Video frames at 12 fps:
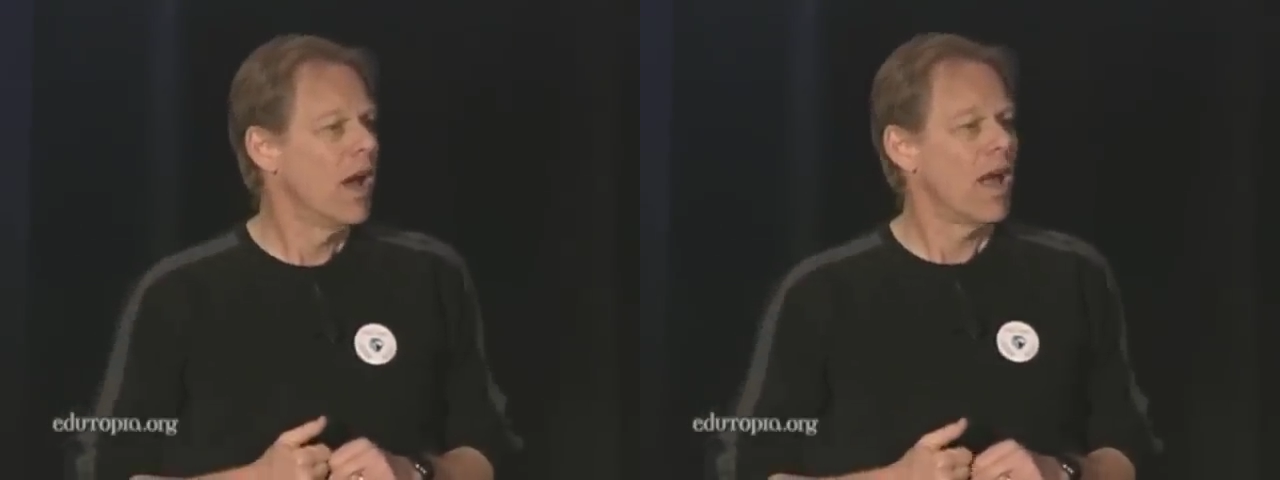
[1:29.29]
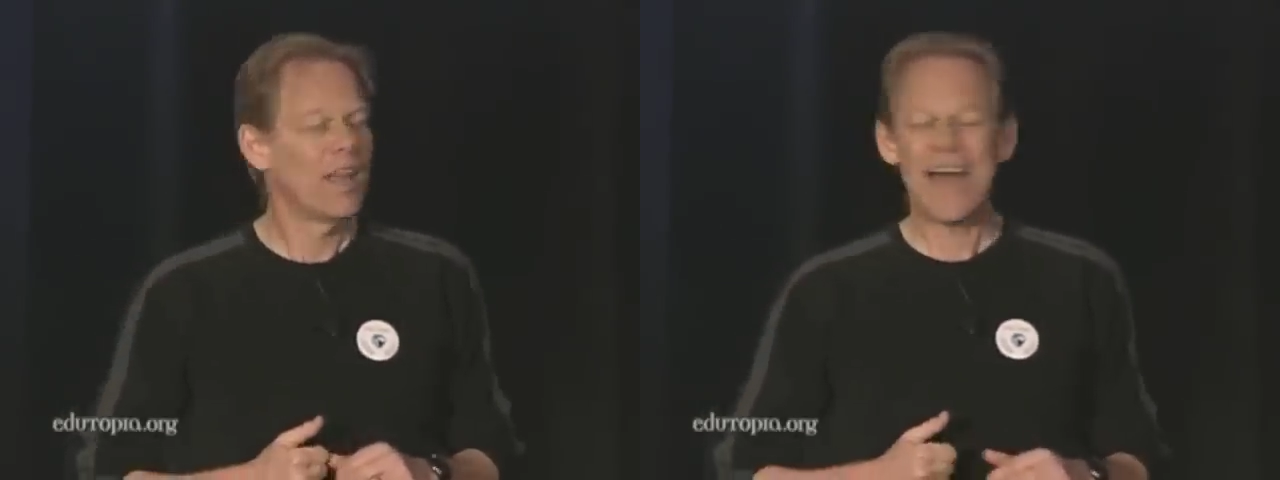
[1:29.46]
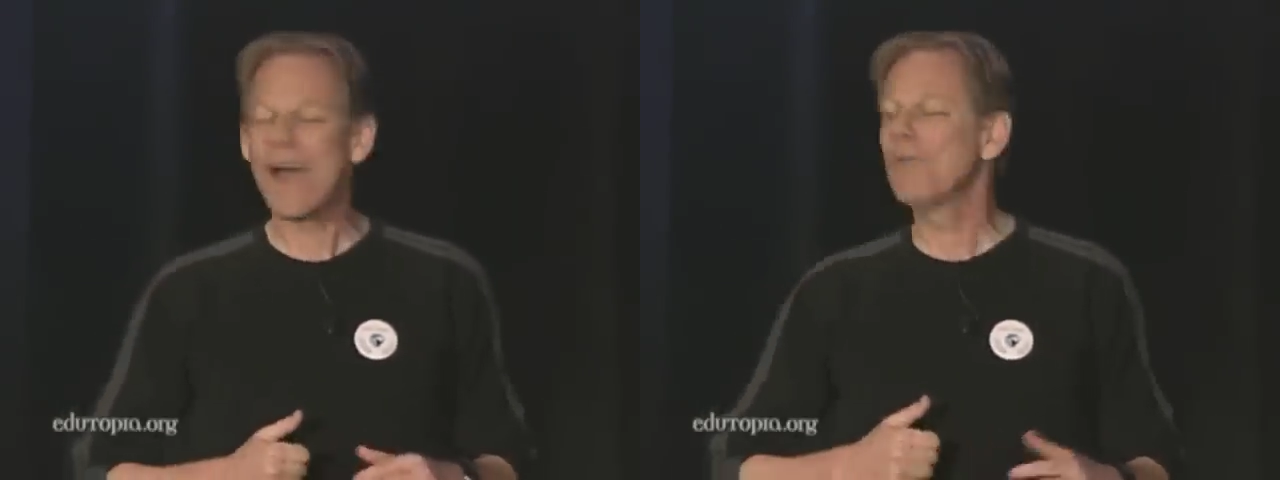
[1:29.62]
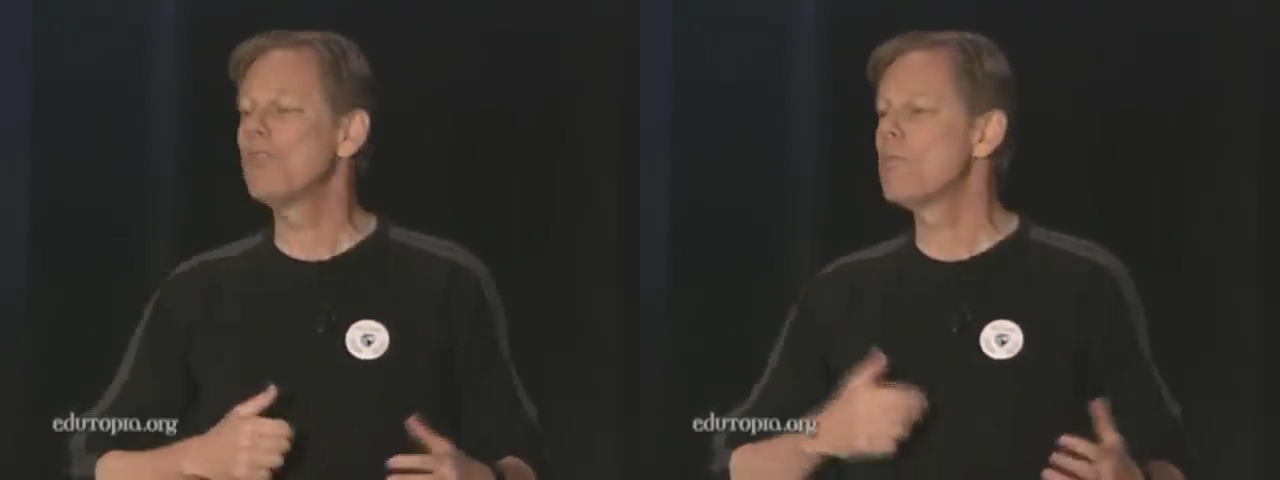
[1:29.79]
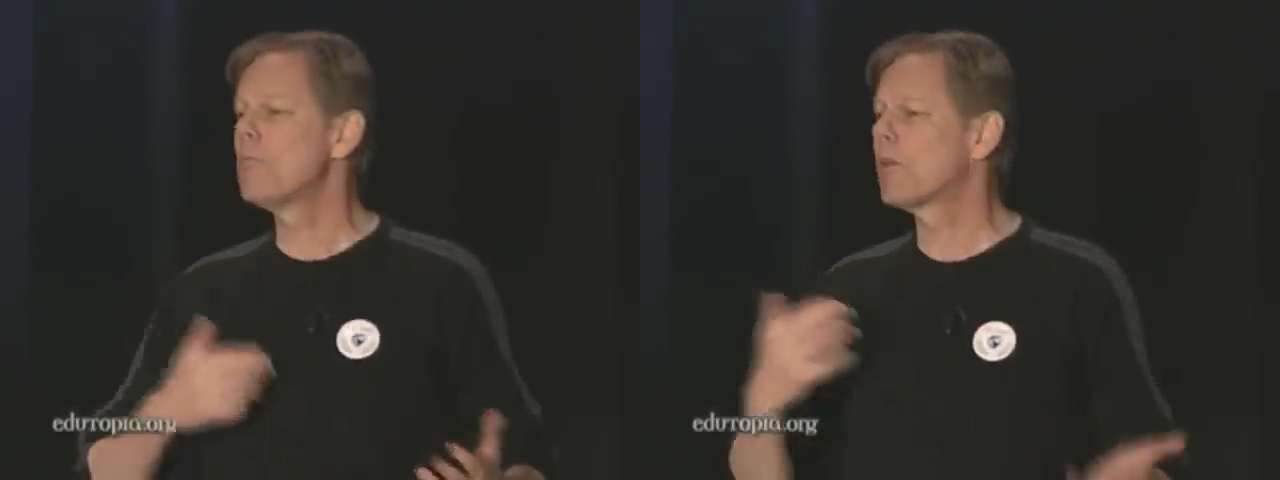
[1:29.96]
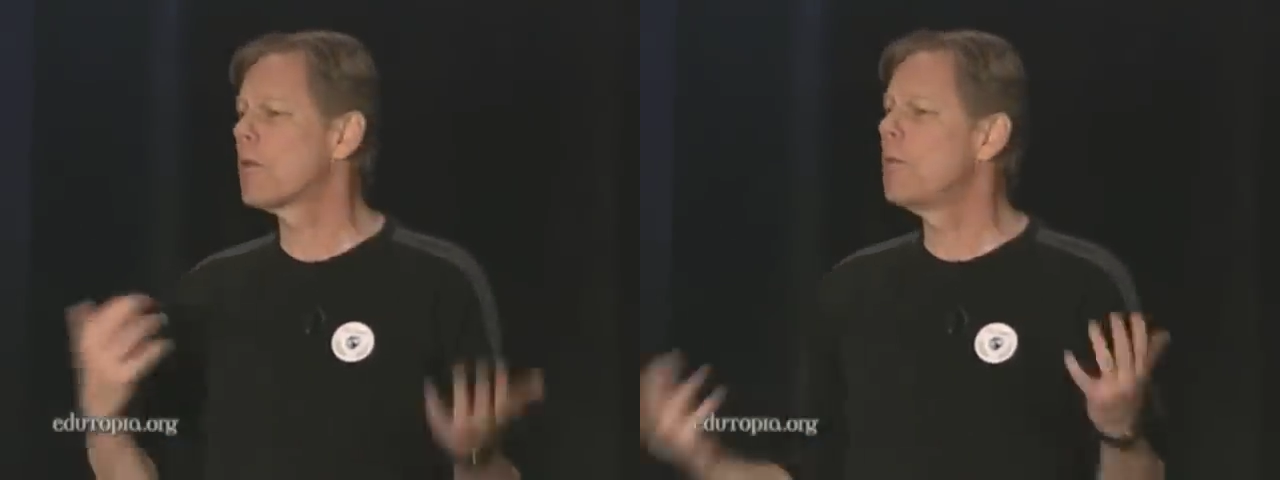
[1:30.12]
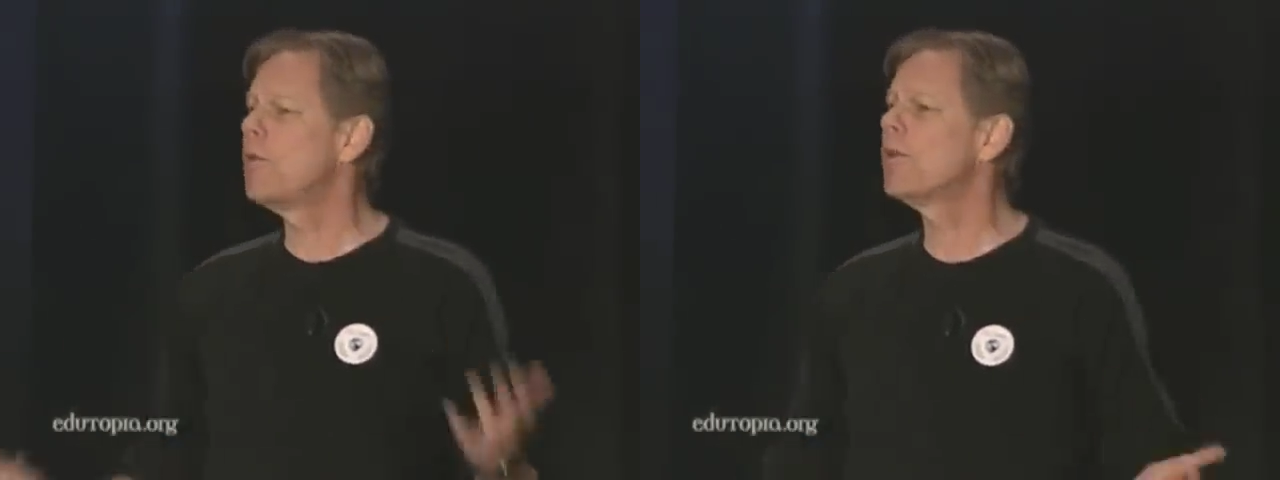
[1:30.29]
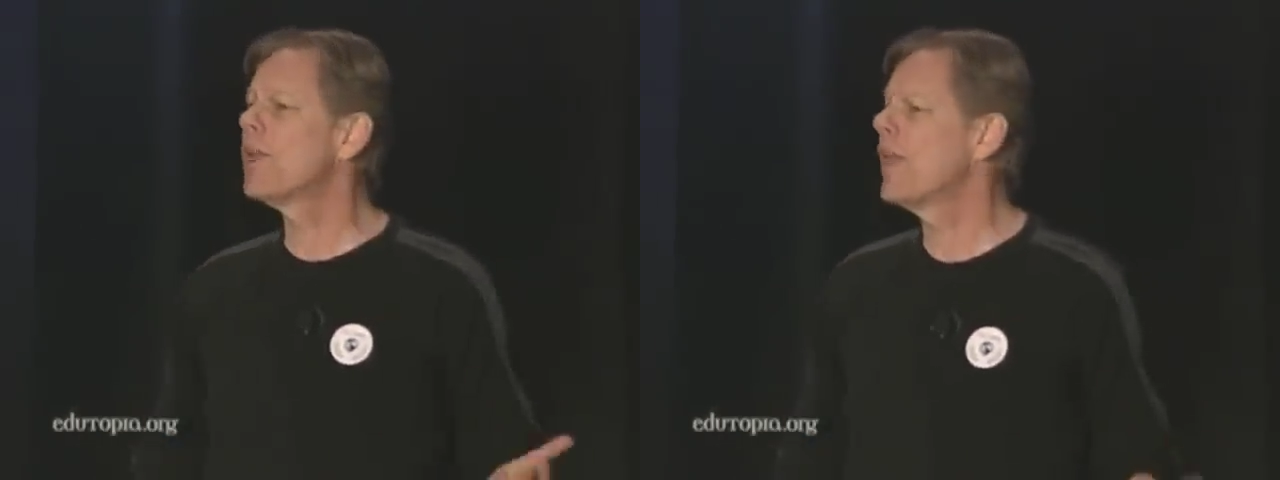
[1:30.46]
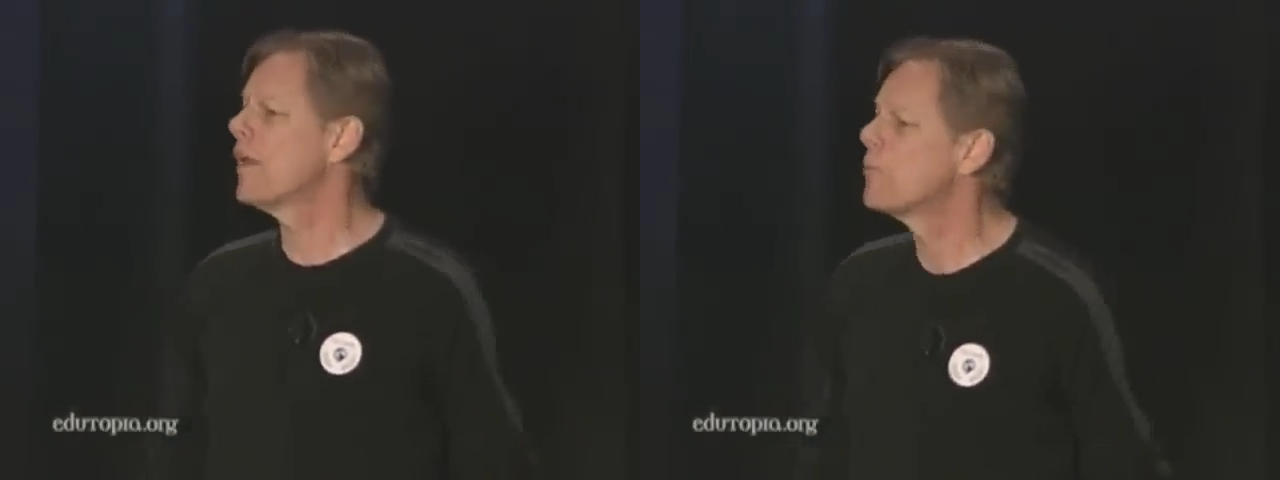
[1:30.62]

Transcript: allows them to communicate